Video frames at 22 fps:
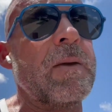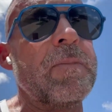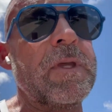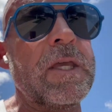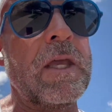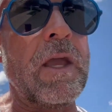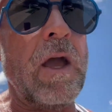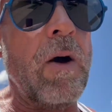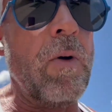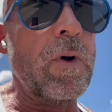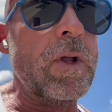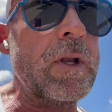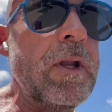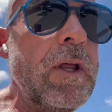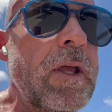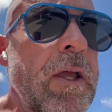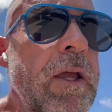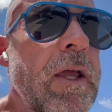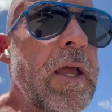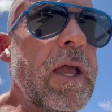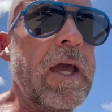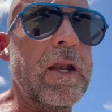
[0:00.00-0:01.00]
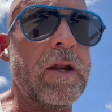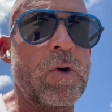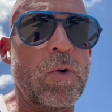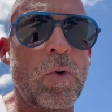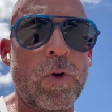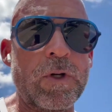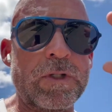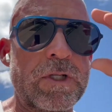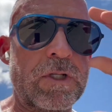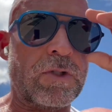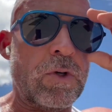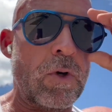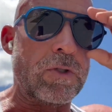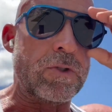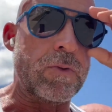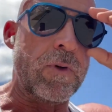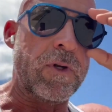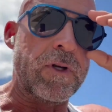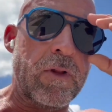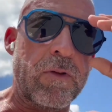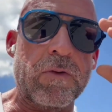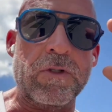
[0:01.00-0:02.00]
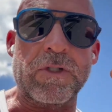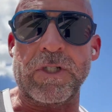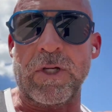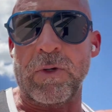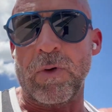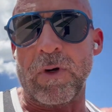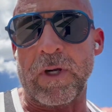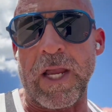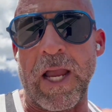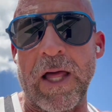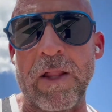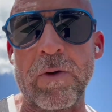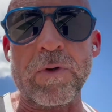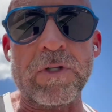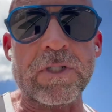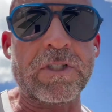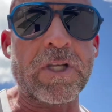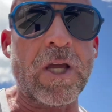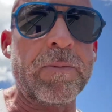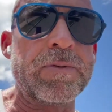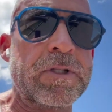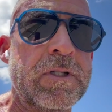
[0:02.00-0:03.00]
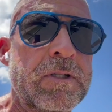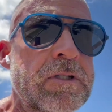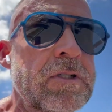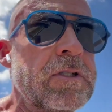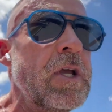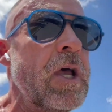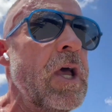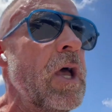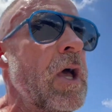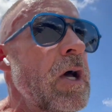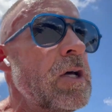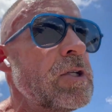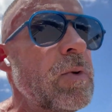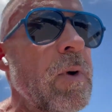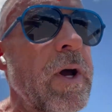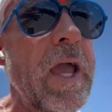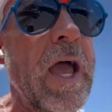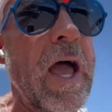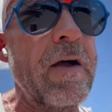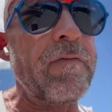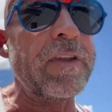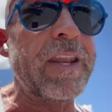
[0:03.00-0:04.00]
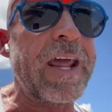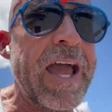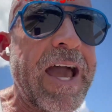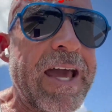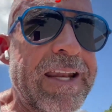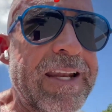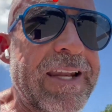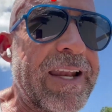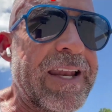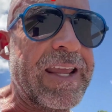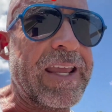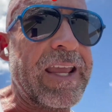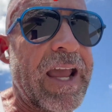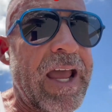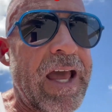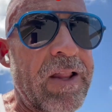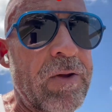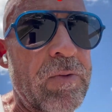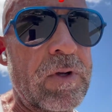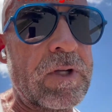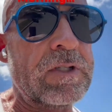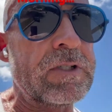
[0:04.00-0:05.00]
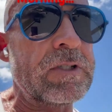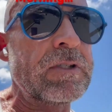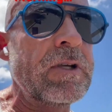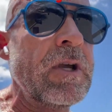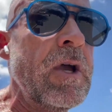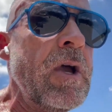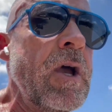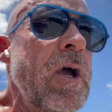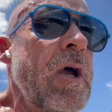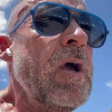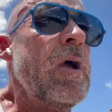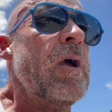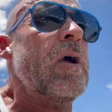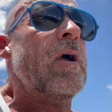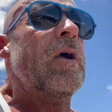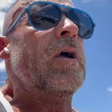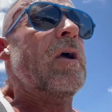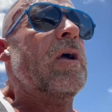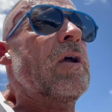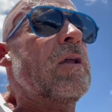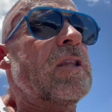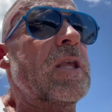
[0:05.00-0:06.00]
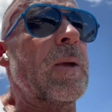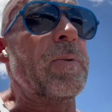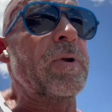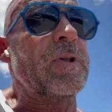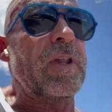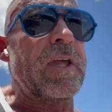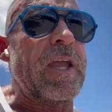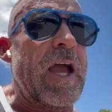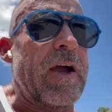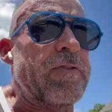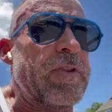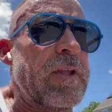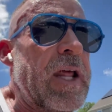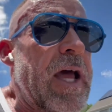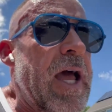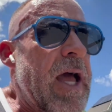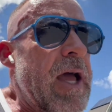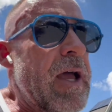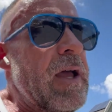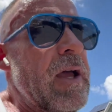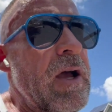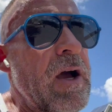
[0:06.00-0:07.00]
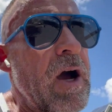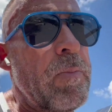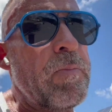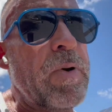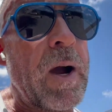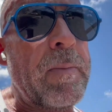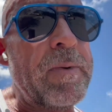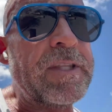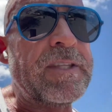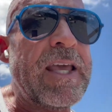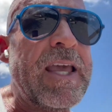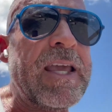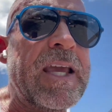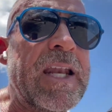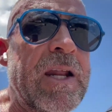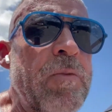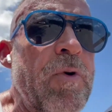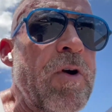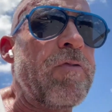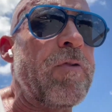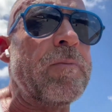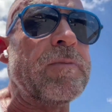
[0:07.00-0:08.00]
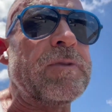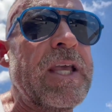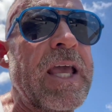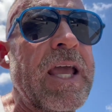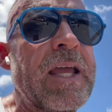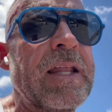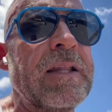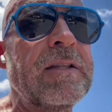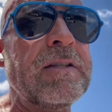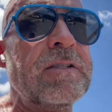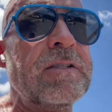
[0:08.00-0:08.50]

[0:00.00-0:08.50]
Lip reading: me going, and of course, it's also another 0-calorie substance, so I haven't added any calories. Typically after that, I'll probably take anywhere from 10